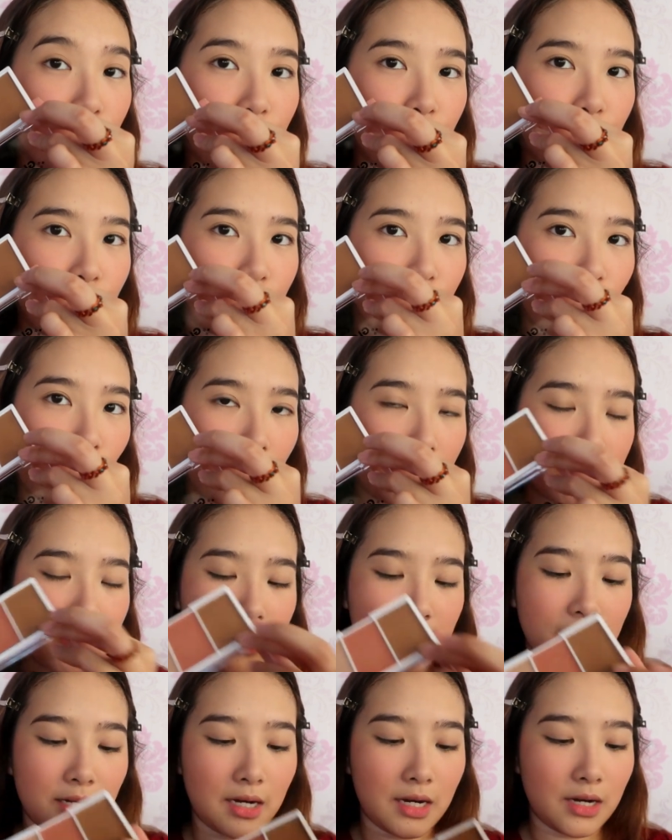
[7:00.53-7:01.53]

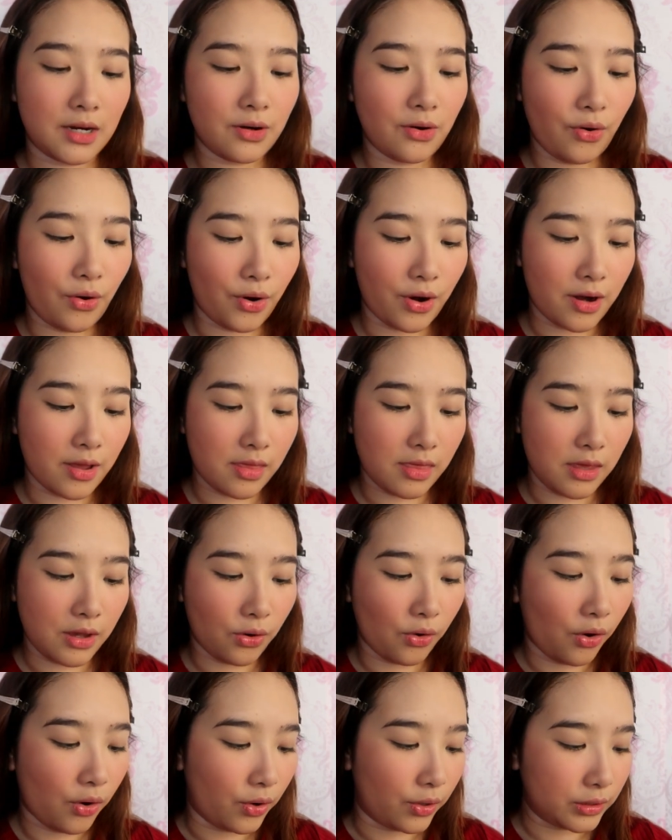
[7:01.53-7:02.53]
bronzer or the
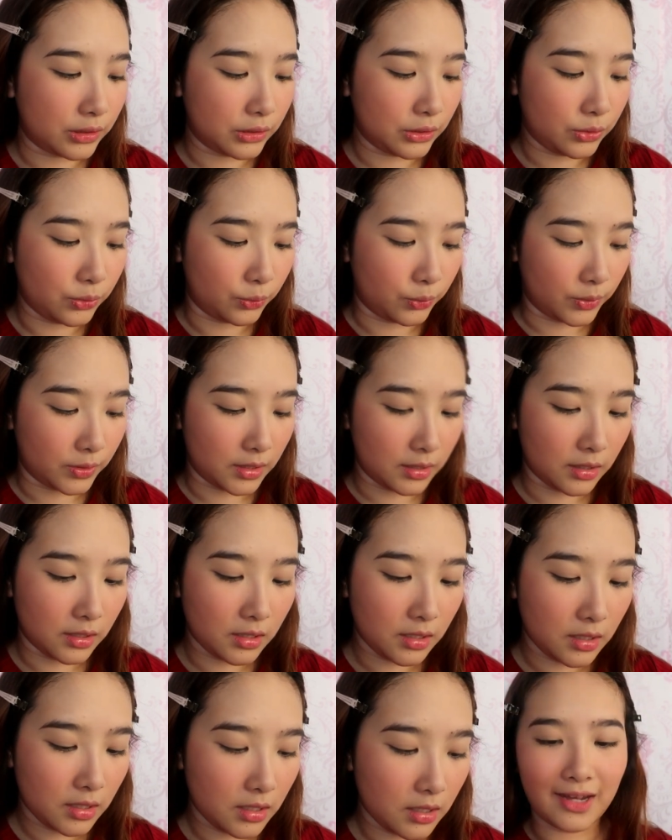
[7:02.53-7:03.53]

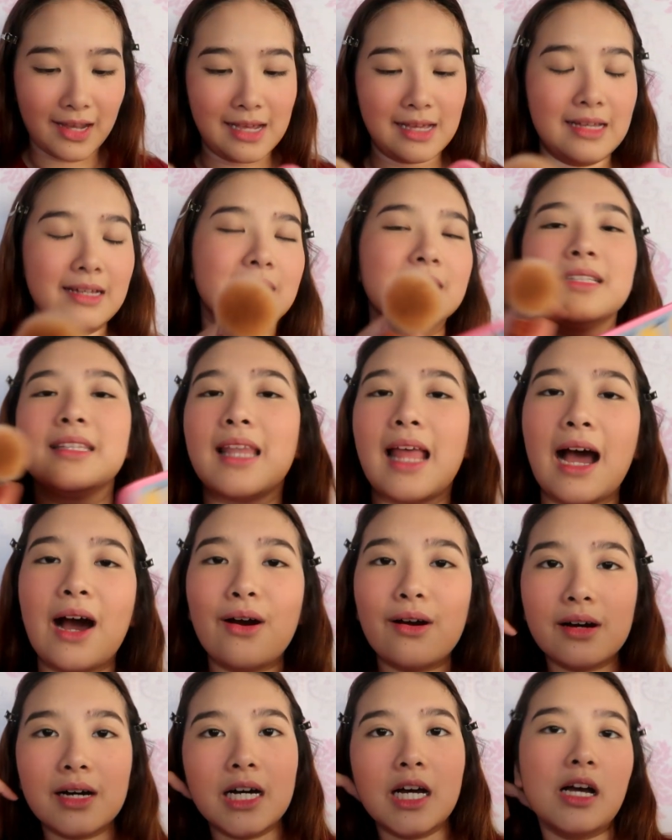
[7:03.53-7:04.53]
contour. Okay,
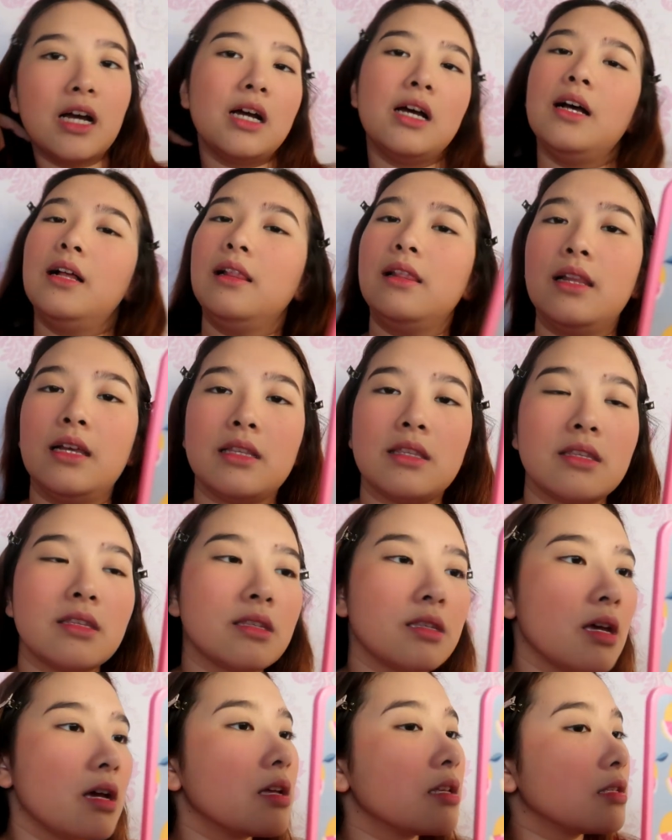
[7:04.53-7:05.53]
now,
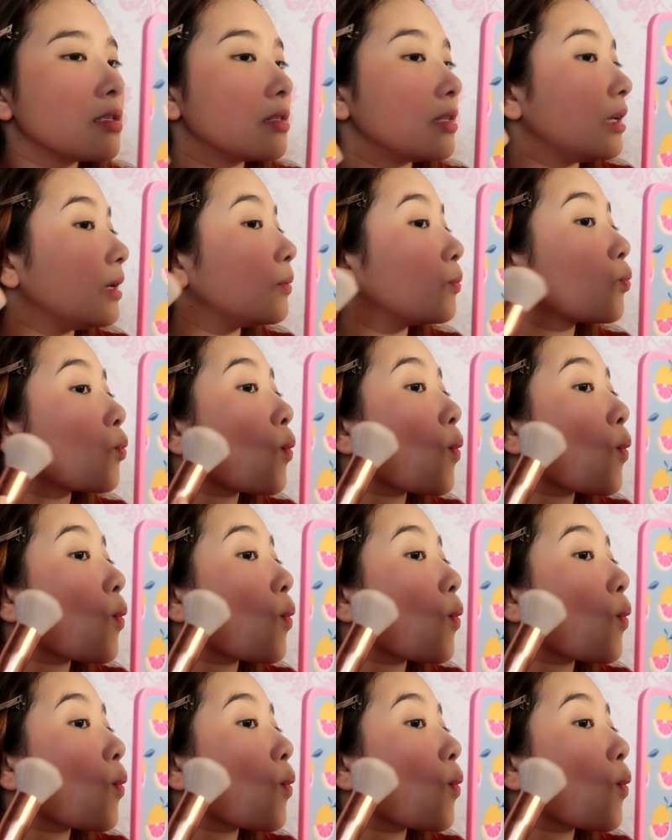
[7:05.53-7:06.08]
let's see.